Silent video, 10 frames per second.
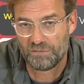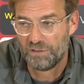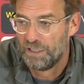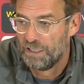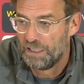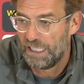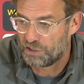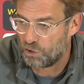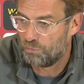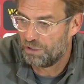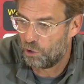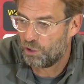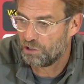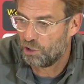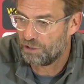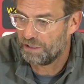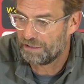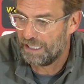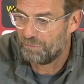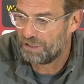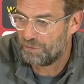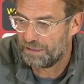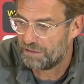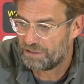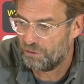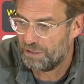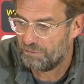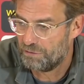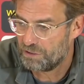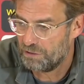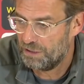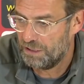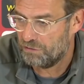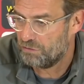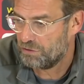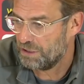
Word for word: Um, and so we learned a lot in that game, and it, so it was in,